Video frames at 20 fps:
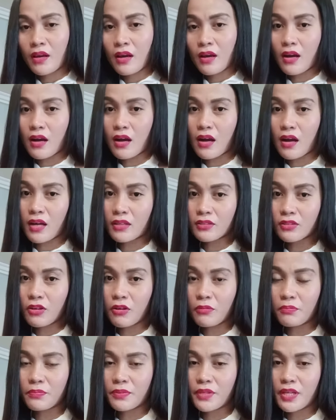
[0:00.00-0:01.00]
a hot
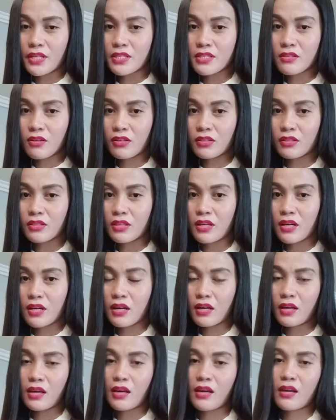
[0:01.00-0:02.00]
compress on
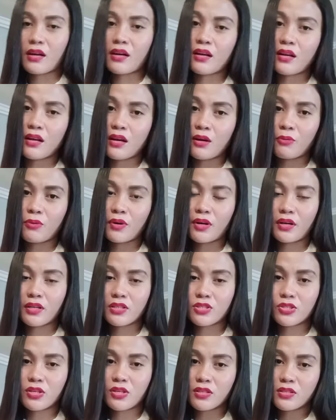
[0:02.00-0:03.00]
the area where the
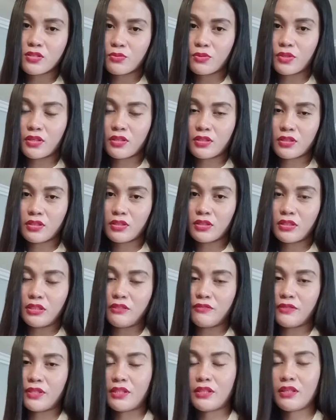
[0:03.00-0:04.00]
shots were
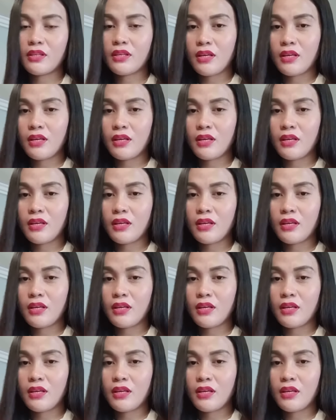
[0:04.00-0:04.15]
given.